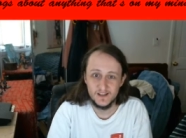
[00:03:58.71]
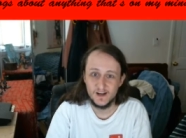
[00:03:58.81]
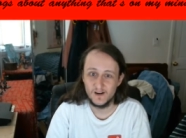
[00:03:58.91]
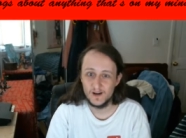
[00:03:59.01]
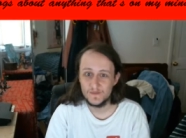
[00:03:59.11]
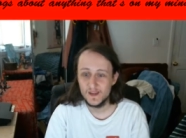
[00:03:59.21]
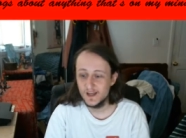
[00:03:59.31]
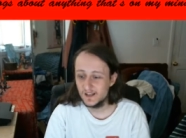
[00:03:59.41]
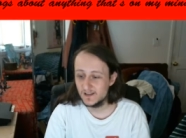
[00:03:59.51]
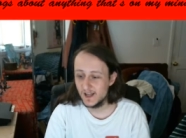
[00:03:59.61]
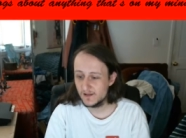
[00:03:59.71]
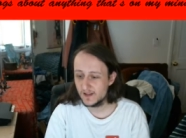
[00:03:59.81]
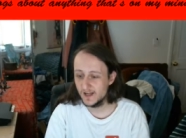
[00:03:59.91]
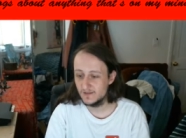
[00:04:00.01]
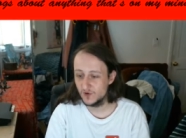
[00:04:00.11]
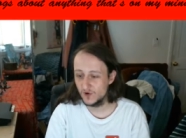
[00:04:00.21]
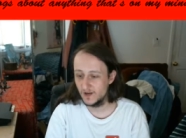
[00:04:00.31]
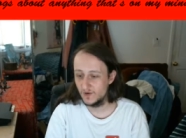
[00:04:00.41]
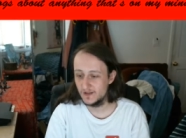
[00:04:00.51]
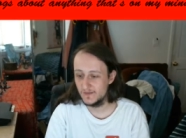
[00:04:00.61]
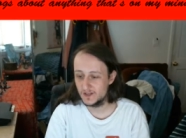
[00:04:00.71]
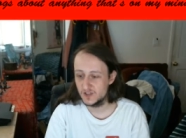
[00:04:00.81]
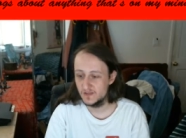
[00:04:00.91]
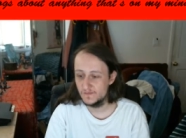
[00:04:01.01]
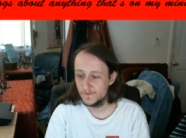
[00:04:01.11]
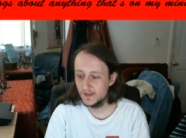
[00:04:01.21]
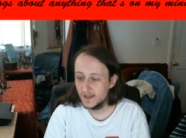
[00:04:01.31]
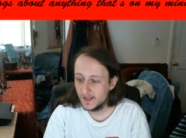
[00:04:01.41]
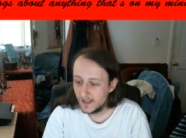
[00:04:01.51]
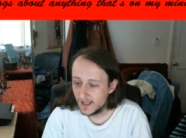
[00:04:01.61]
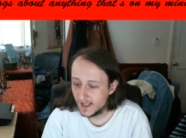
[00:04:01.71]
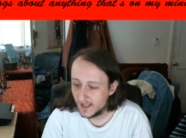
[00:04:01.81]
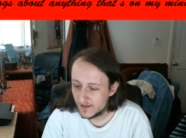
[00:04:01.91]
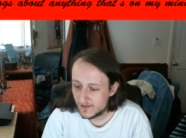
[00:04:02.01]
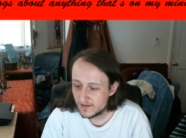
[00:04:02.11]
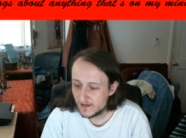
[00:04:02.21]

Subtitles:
Alright, the next kind of moron I want to mention is,